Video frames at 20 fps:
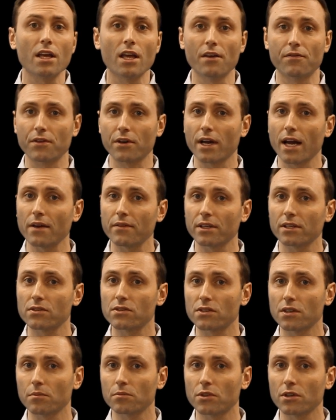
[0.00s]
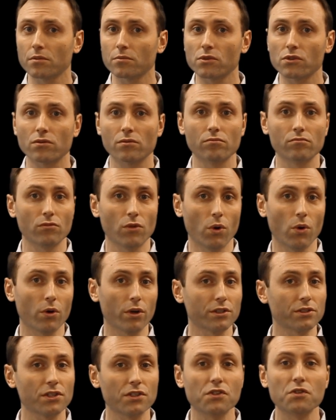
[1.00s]
If you're having symptoms
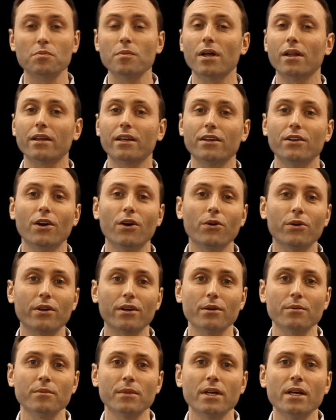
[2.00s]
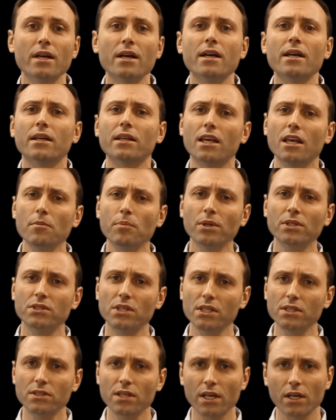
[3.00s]
or just smelling an odor, keep a
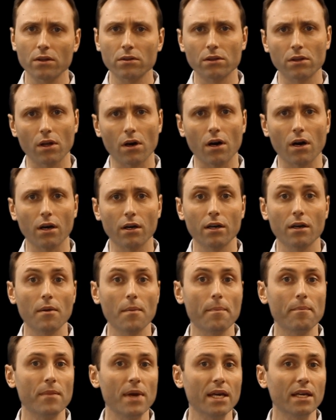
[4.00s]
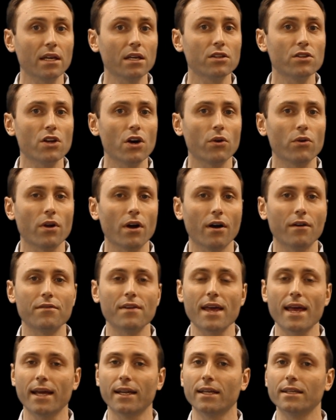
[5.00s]
detailed log making note
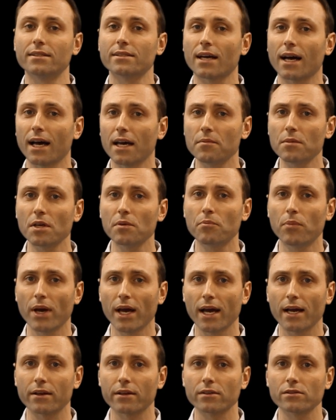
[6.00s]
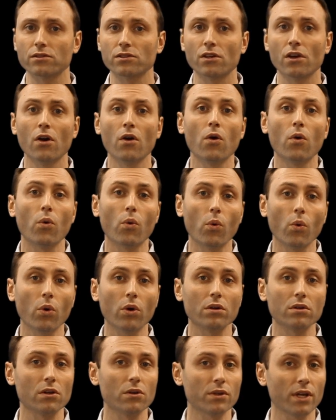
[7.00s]
of any timing patterns
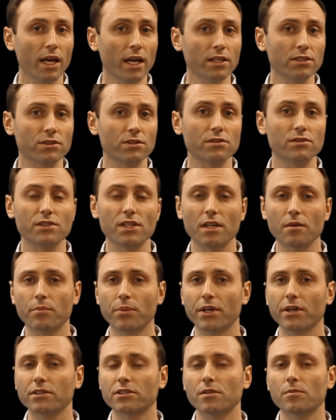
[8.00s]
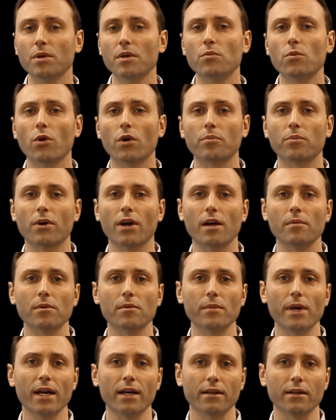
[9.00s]
or locations that appear to be more
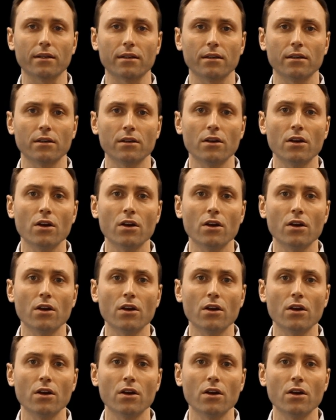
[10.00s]
problematic.